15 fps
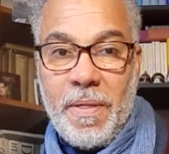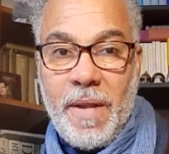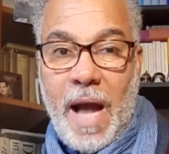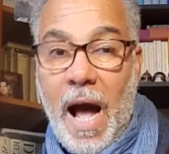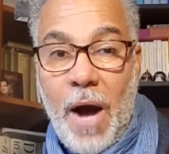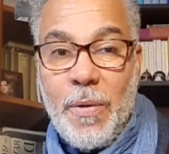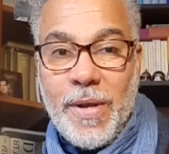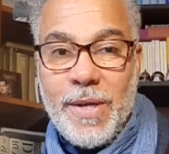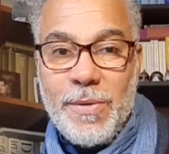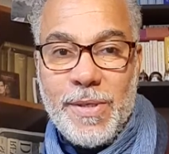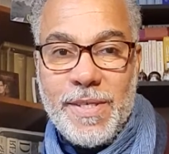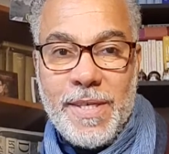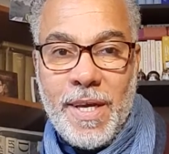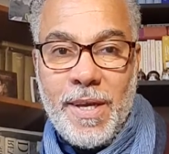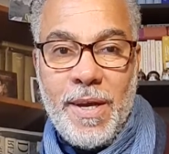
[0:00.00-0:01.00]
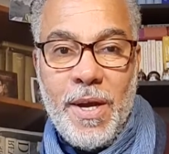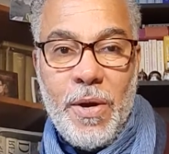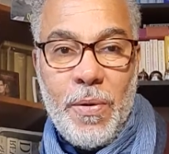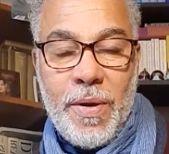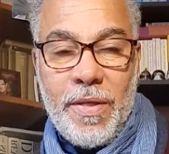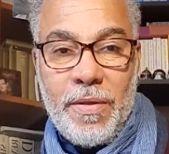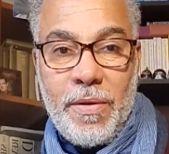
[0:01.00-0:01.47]
How can you sing
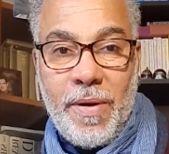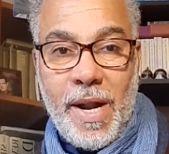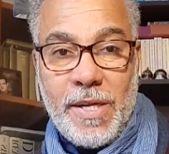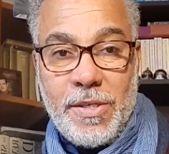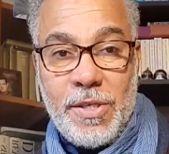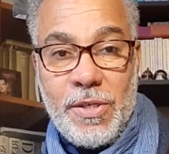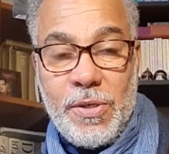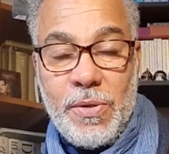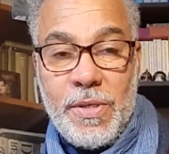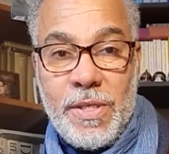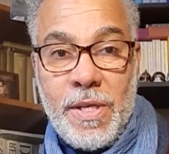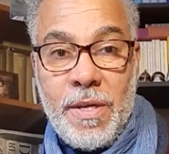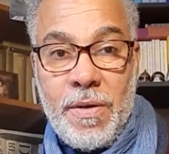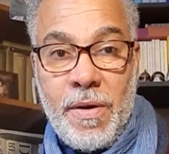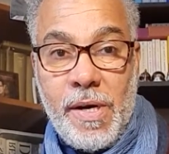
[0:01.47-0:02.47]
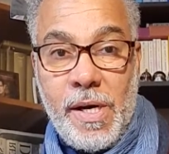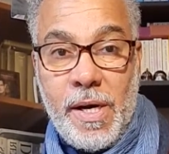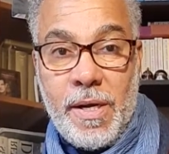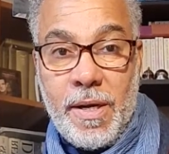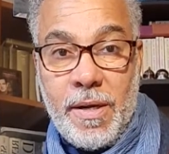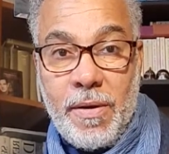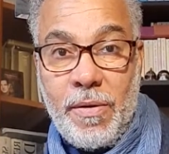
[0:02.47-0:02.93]
with gratitude in your heart?